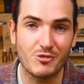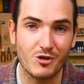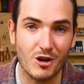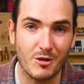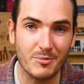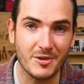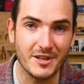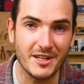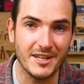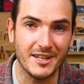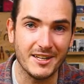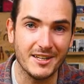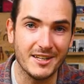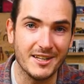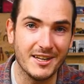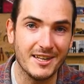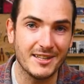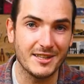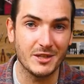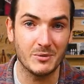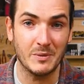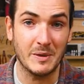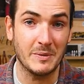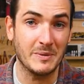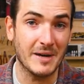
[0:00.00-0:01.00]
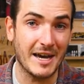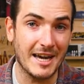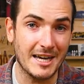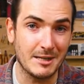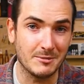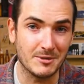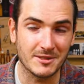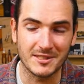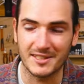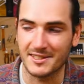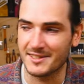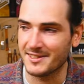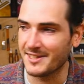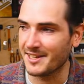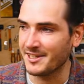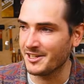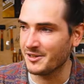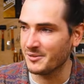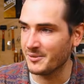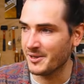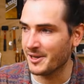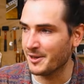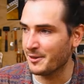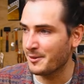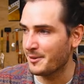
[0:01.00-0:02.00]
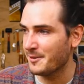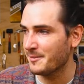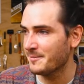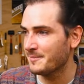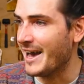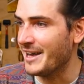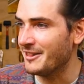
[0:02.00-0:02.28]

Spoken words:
property that we were able to set it with.